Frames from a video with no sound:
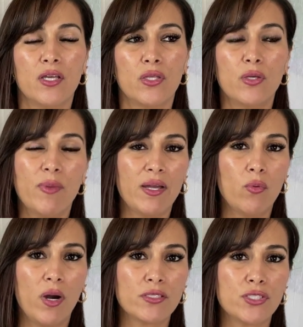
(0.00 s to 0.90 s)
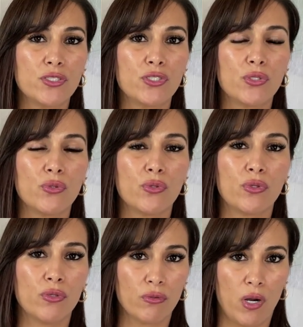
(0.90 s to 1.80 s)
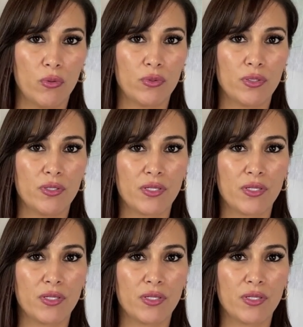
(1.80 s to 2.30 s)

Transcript: you might want to do your own.